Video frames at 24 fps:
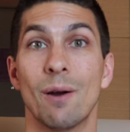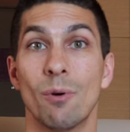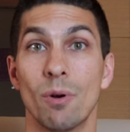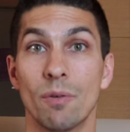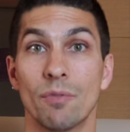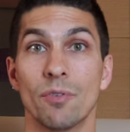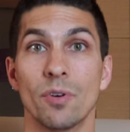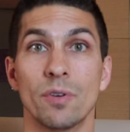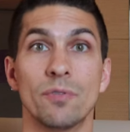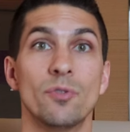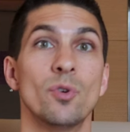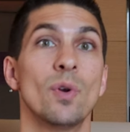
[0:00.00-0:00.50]

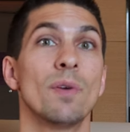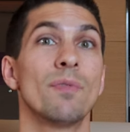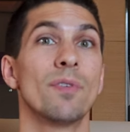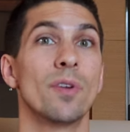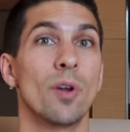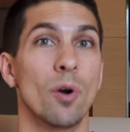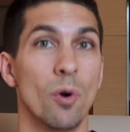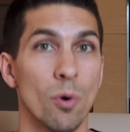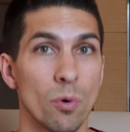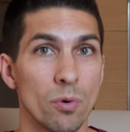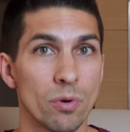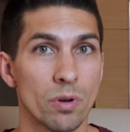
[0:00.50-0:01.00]
However, if you have
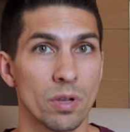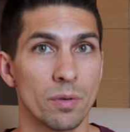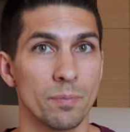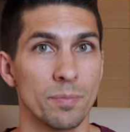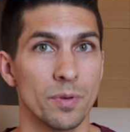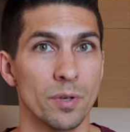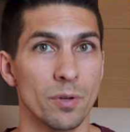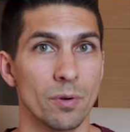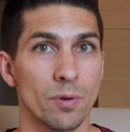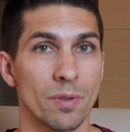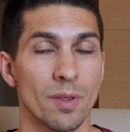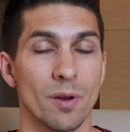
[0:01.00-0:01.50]
an older
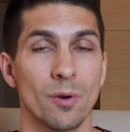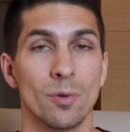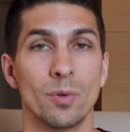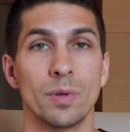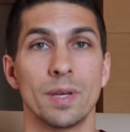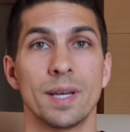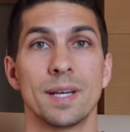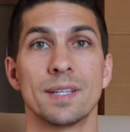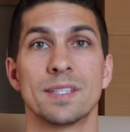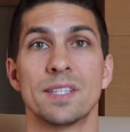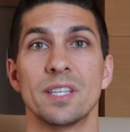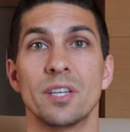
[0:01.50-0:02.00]
computer that
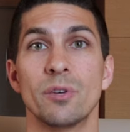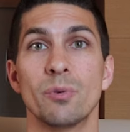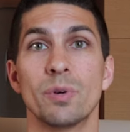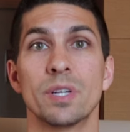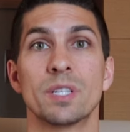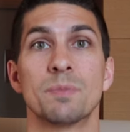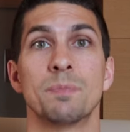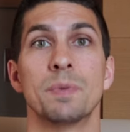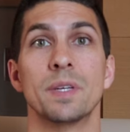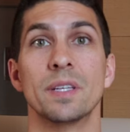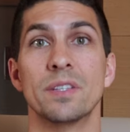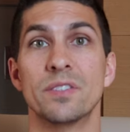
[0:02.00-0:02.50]
only has a
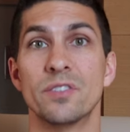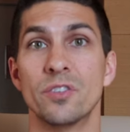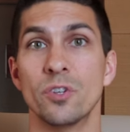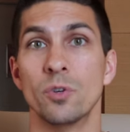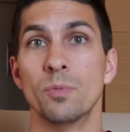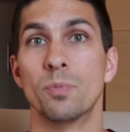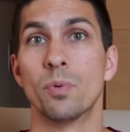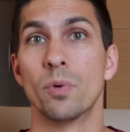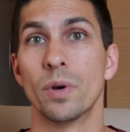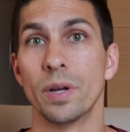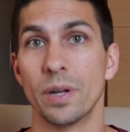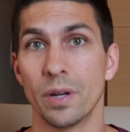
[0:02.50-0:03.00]
USB
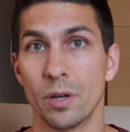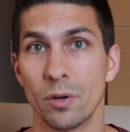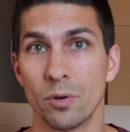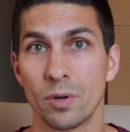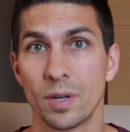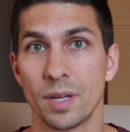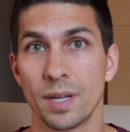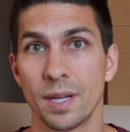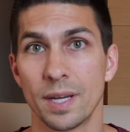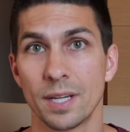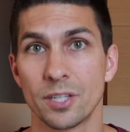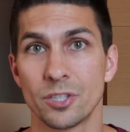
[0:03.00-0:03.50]
2.0
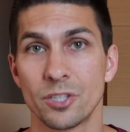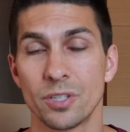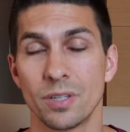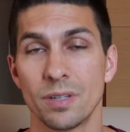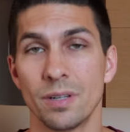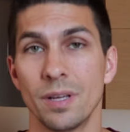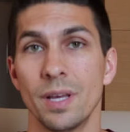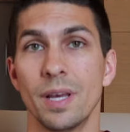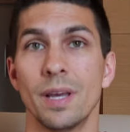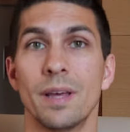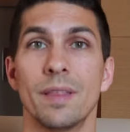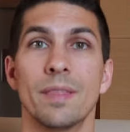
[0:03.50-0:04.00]
connection,